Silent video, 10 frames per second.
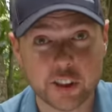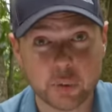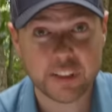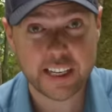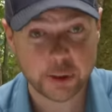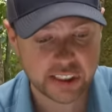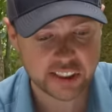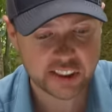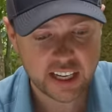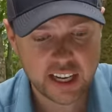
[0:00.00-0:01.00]
is so
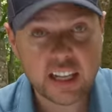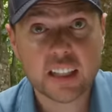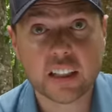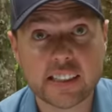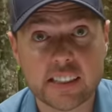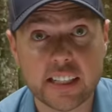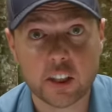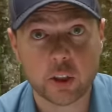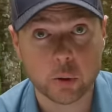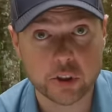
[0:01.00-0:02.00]
dangerous, let's get a
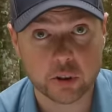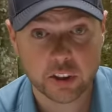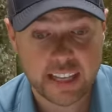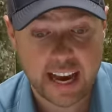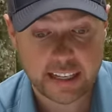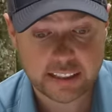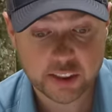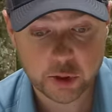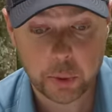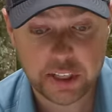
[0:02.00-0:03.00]
closer look at it
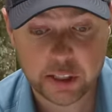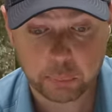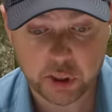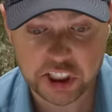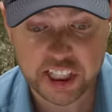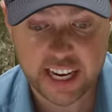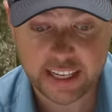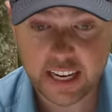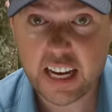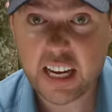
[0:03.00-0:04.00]
so we can
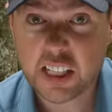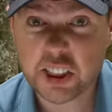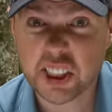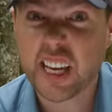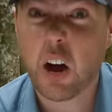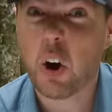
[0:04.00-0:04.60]
appreciate just